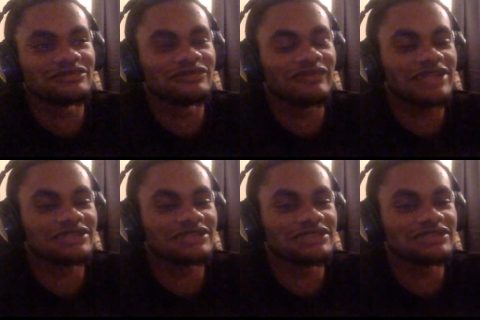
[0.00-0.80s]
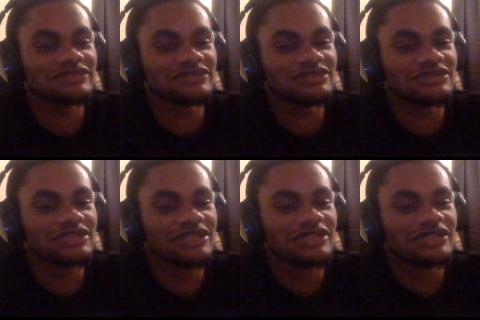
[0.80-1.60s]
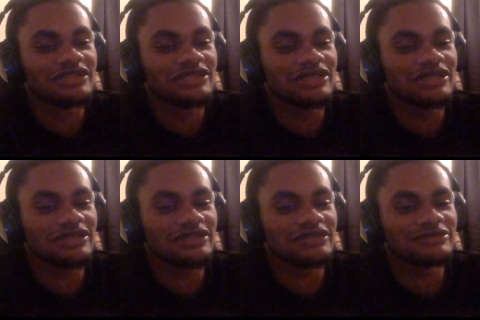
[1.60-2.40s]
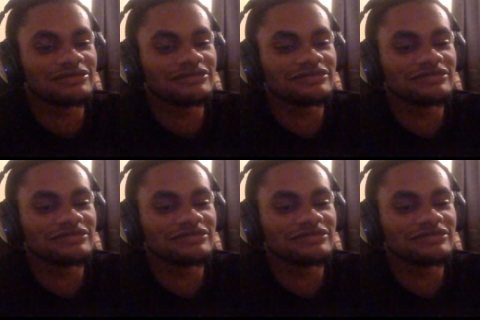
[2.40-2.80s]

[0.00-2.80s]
vastly differently. Um,